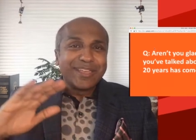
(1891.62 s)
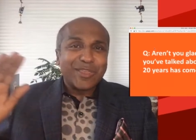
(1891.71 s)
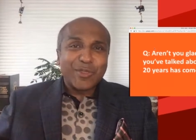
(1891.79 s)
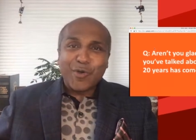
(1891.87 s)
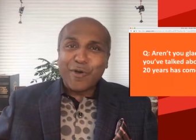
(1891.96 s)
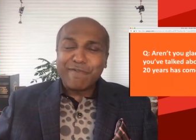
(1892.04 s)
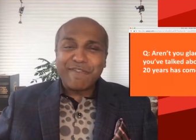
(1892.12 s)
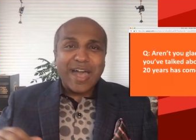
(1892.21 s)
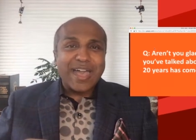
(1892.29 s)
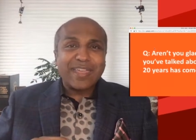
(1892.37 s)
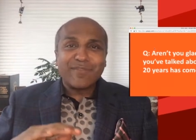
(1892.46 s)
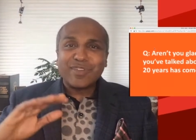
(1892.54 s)

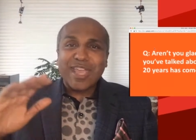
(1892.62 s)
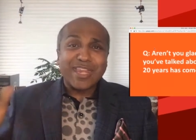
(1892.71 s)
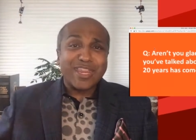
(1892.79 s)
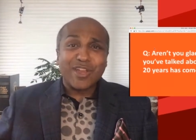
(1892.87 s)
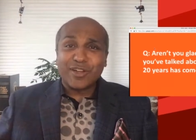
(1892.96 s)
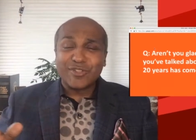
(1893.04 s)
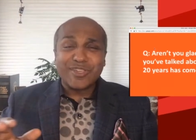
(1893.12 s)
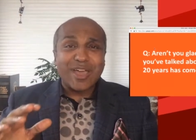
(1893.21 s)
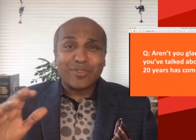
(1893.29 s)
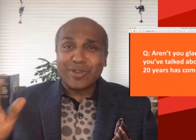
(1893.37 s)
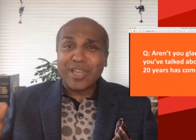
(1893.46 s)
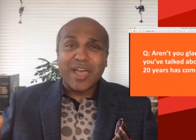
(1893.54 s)
5-10 years down
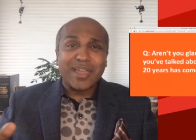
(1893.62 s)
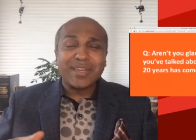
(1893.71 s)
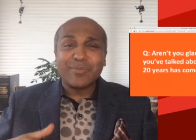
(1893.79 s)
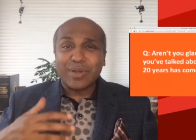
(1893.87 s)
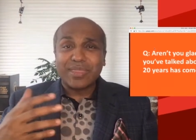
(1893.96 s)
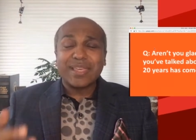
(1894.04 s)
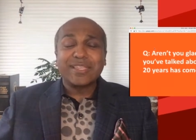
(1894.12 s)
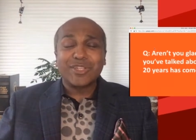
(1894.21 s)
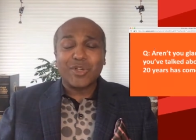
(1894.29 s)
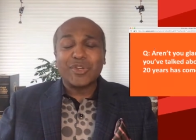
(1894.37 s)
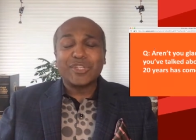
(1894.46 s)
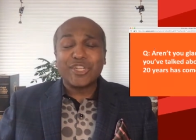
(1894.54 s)
the line of where things are
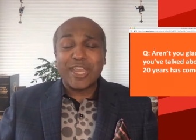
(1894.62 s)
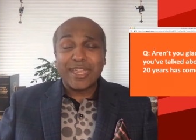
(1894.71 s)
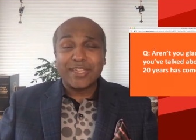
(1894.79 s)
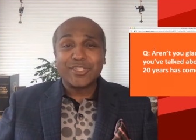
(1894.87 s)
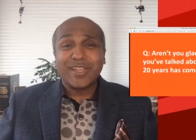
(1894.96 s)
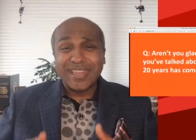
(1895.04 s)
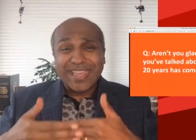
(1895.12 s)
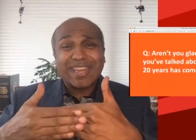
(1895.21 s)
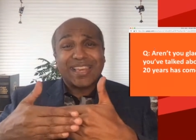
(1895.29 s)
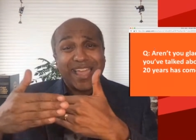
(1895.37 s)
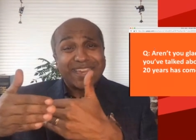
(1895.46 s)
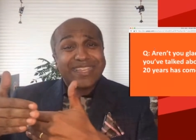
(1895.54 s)
going to change, and that
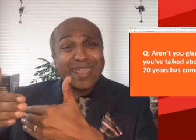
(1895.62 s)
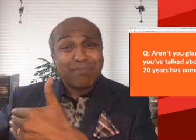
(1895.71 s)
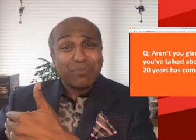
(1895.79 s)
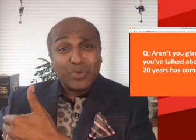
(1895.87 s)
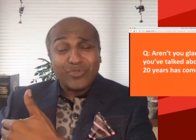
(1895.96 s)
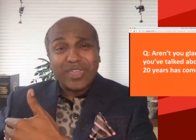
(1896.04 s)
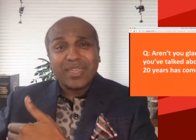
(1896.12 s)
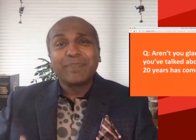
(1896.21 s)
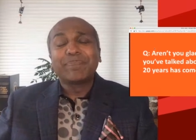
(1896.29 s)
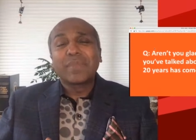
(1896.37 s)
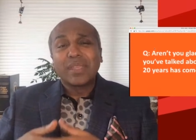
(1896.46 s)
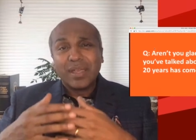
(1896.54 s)
line kept moving.
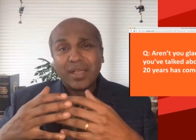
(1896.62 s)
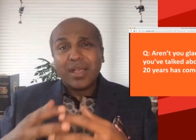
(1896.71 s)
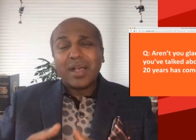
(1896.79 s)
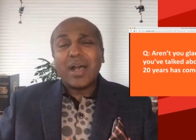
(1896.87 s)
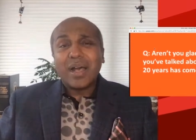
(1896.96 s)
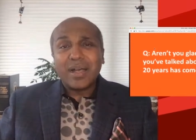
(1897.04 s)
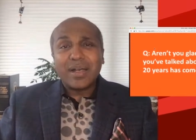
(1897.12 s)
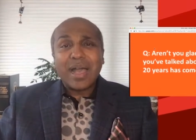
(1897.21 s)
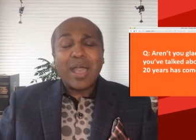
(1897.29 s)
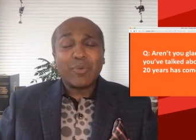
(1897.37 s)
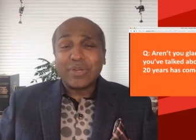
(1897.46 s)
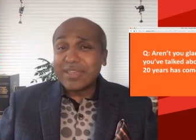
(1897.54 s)

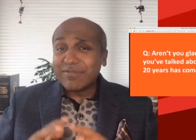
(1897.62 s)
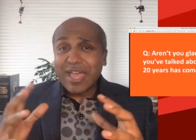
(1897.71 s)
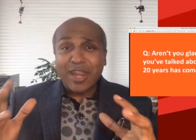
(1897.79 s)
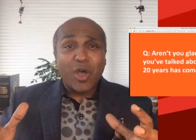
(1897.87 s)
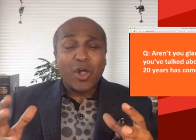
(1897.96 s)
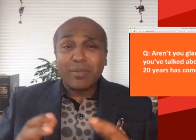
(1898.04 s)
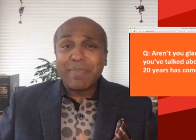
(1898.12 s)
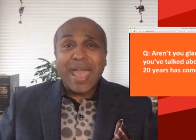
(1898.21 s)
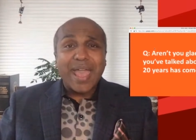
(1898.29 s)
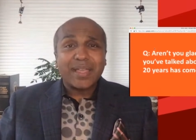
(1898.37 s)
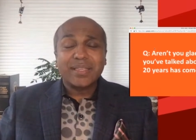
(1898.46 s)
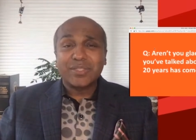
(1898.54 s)
I would give that all
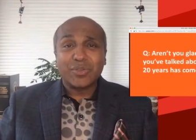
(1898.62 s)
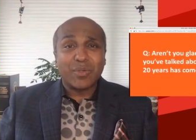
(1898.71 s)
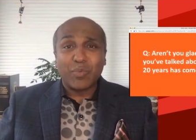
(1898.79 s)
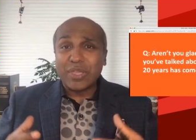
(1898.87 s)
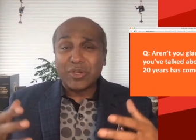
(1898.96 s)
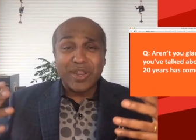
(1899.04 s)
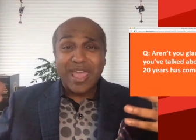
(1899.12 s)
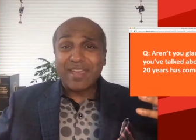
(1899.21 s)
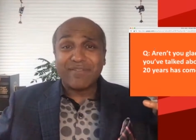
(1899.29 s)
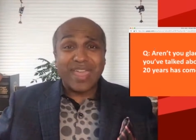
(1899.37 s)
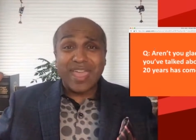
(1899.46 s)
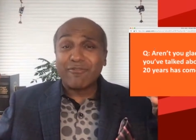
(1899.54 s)
back so that we could
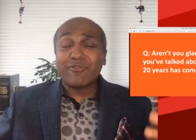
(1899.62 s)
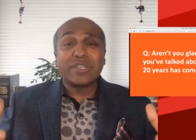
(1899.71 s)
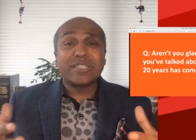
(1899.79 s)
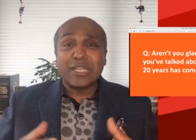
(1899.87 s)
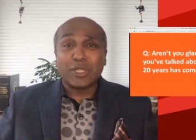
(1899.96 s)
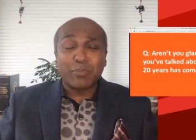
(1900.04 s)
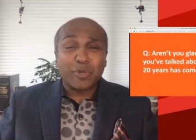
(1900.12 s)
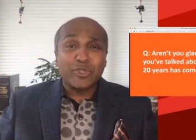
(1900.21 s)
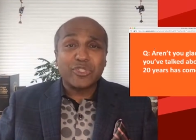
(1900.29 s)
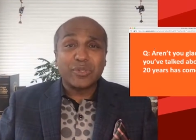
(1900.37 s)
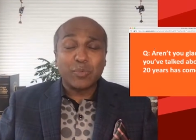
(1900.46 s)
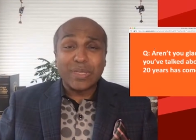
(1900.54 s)
have every single
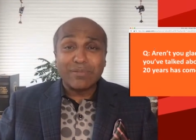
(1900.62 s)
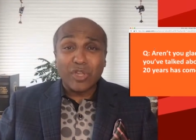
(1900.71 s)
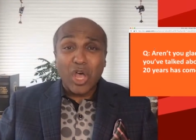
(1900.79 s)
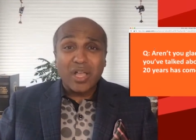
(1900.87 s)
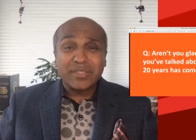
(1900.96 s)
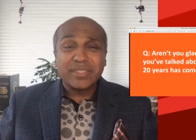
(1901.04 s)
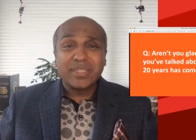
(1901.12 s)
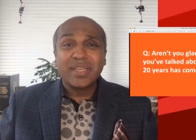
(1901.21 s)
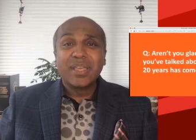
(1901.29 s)
person we've lost,